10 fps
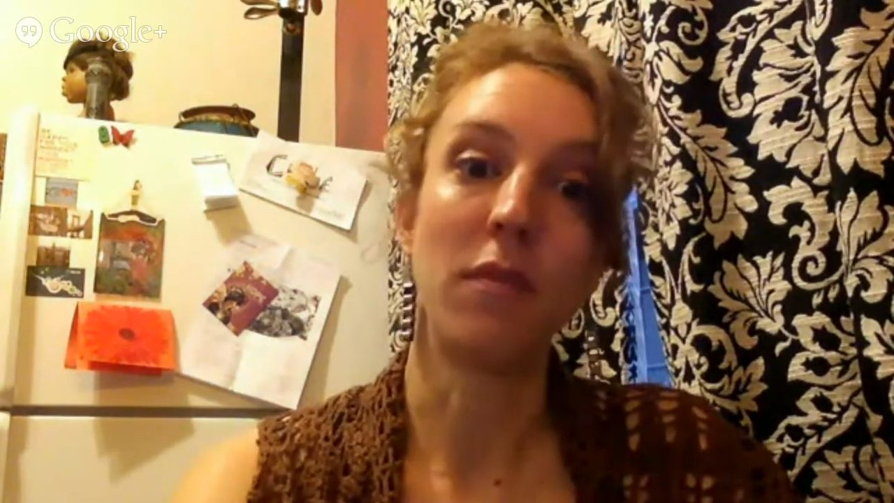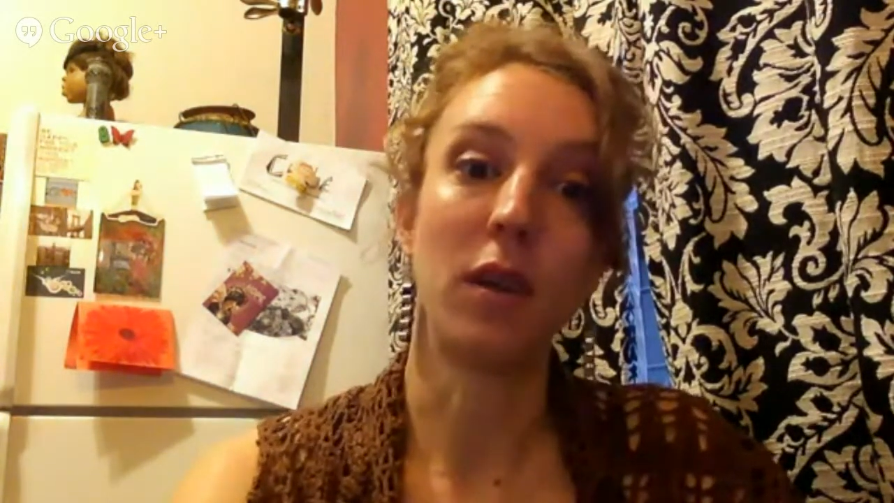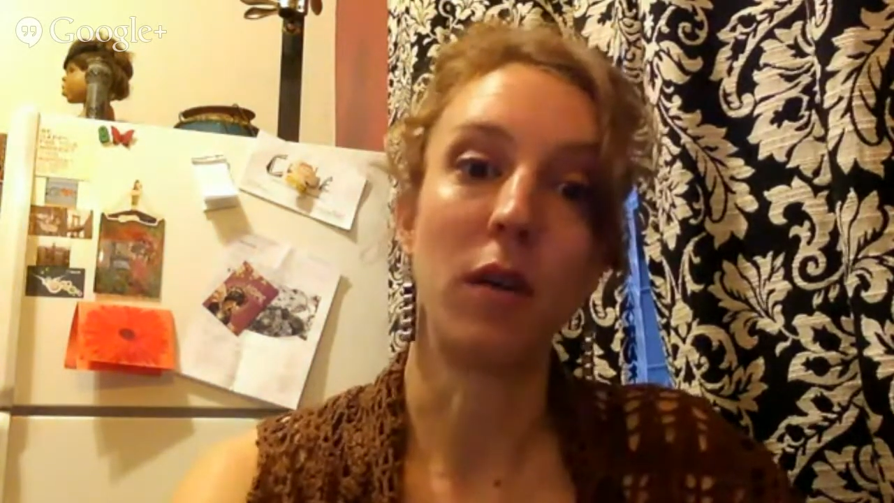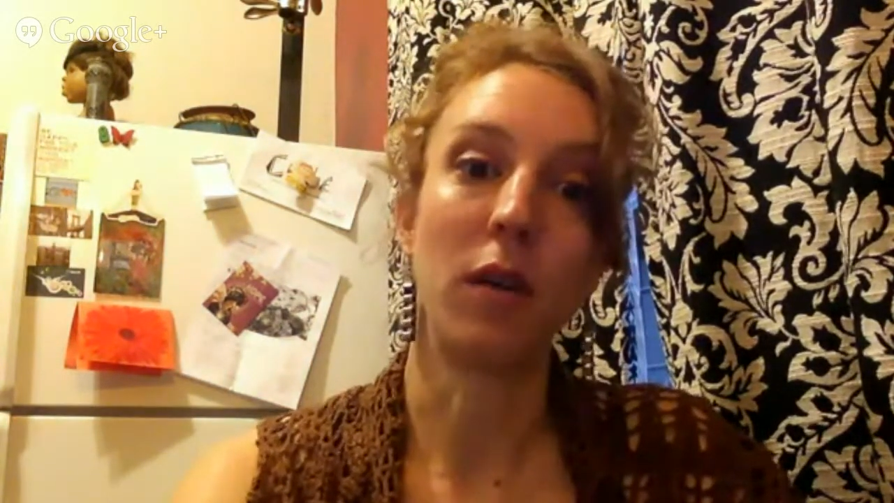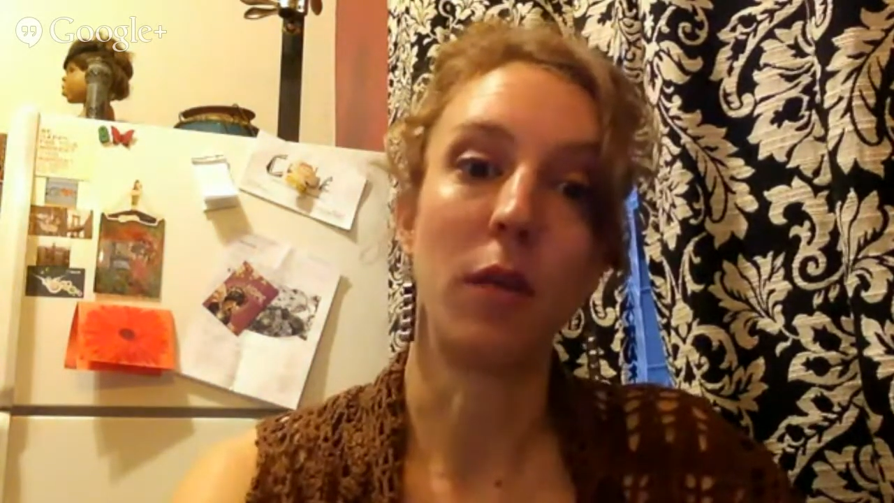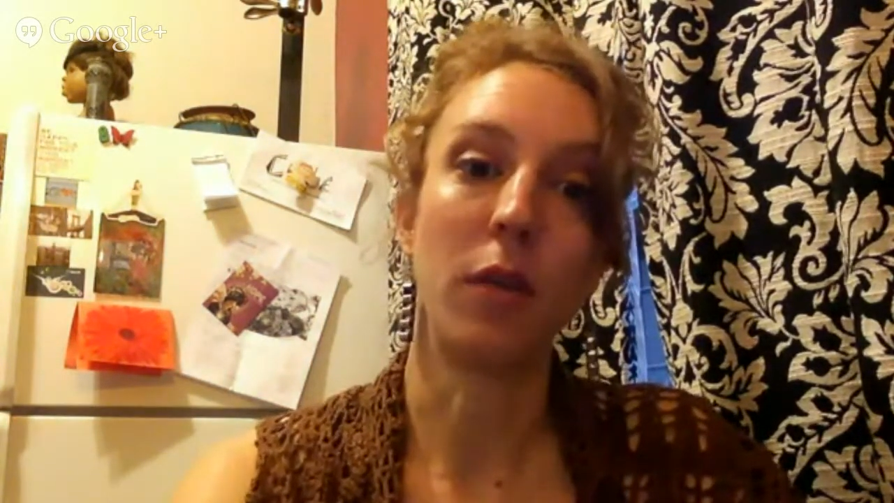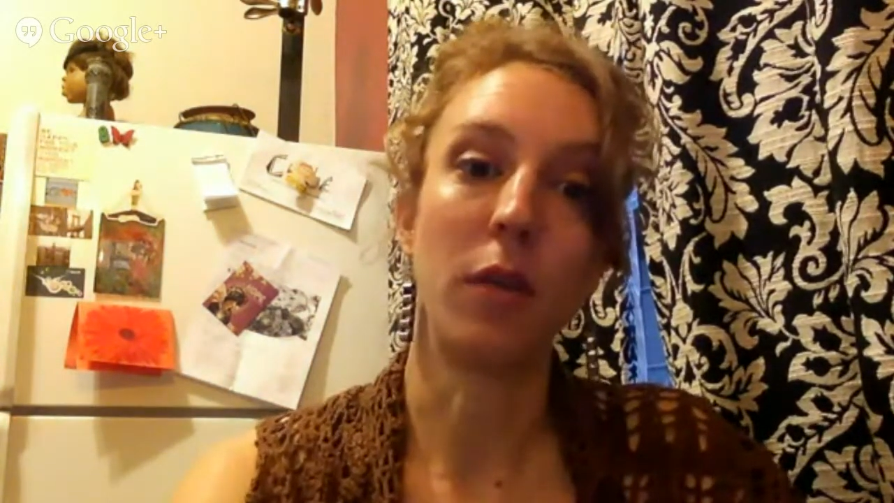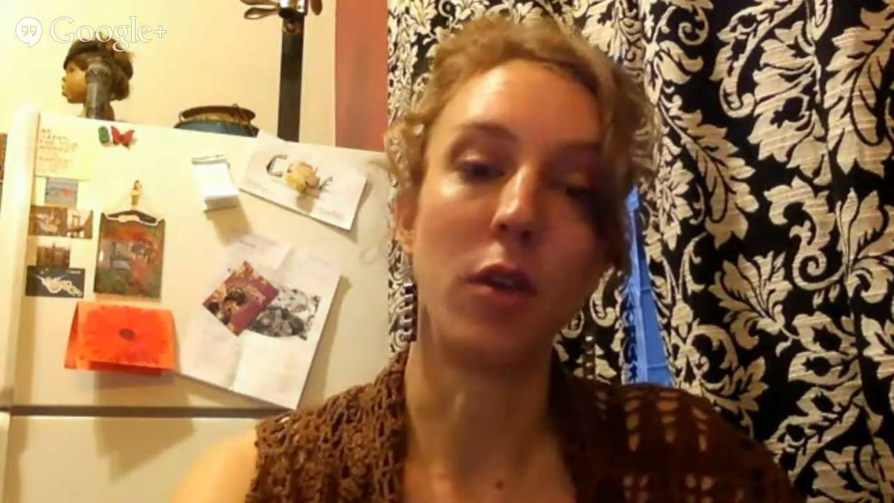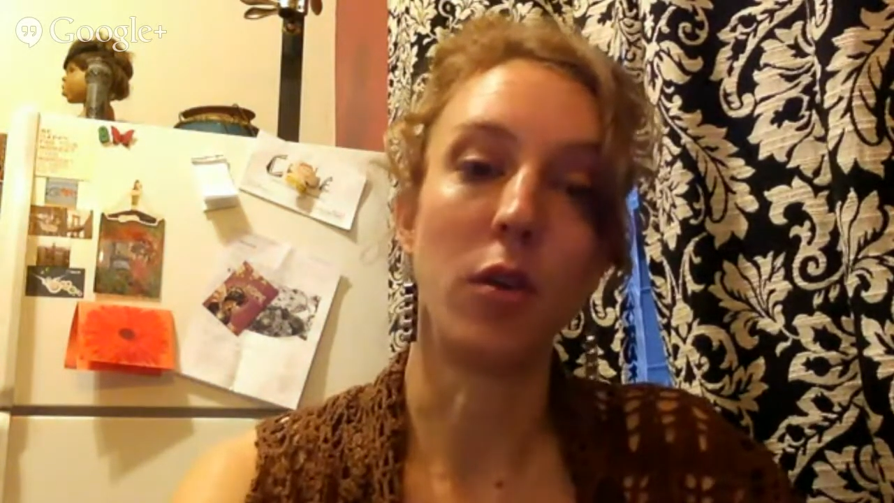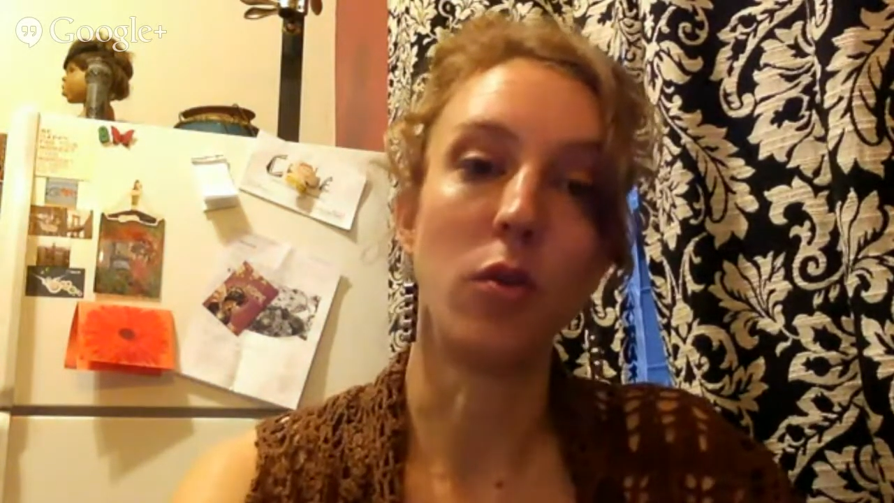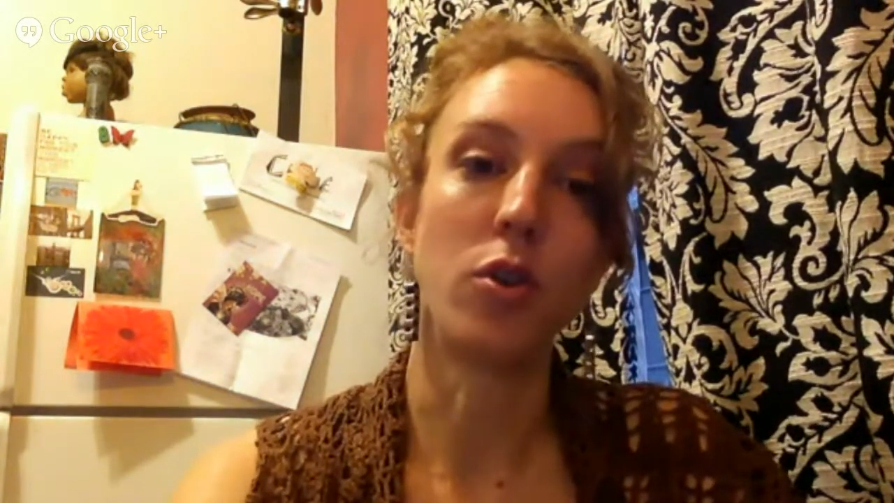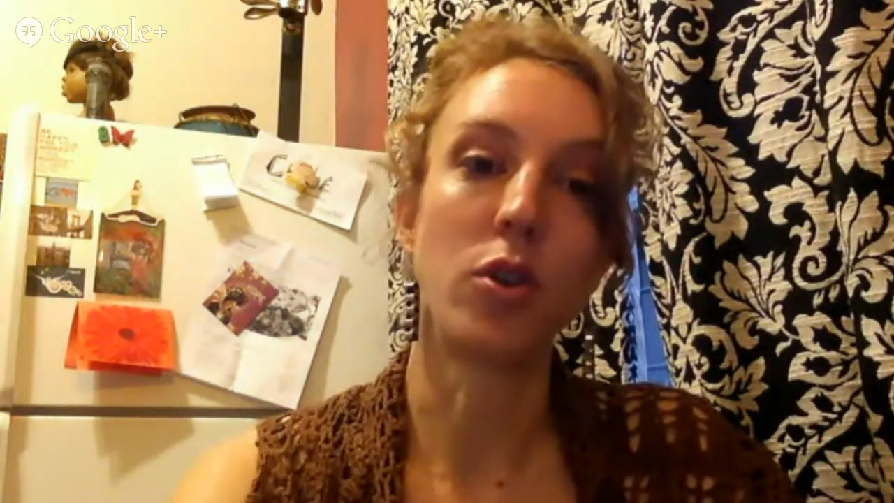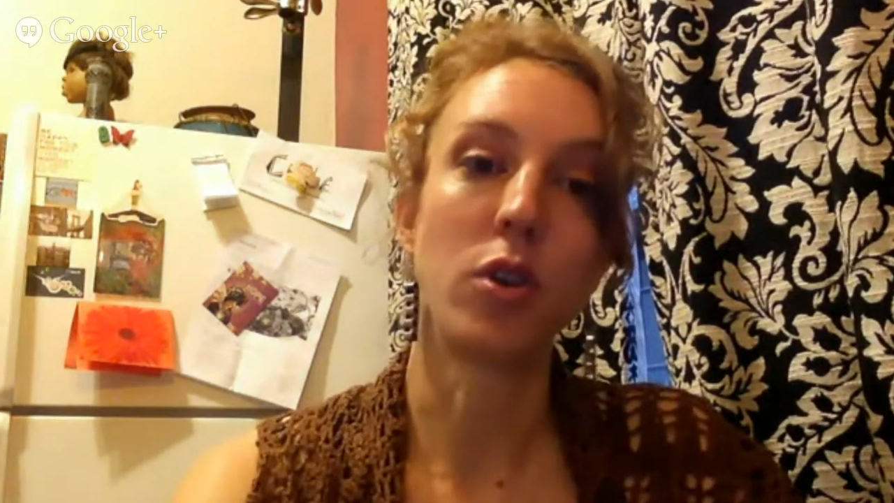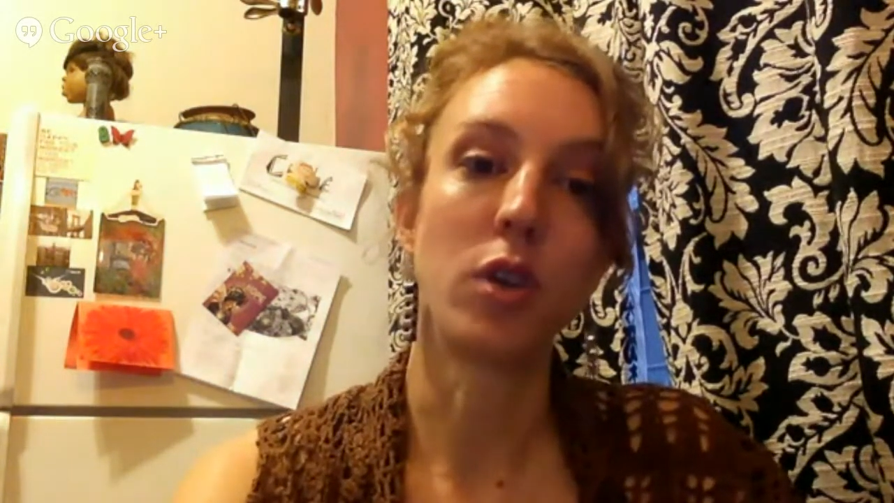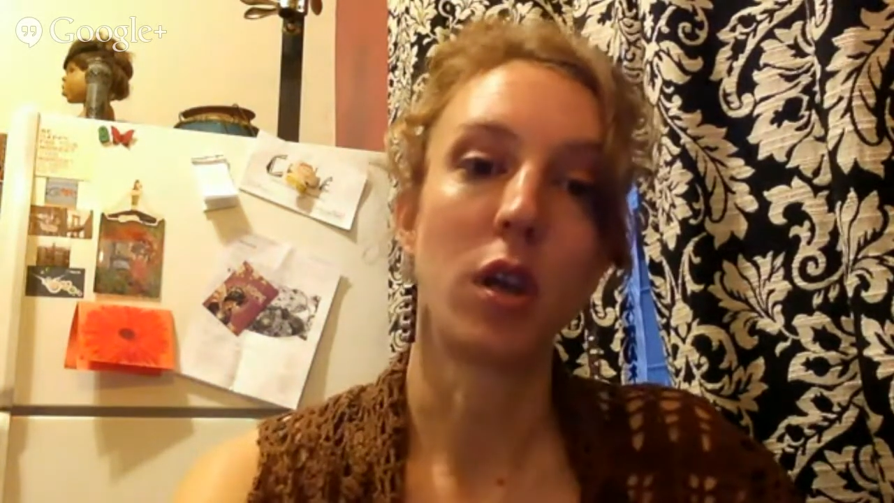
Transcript: a huge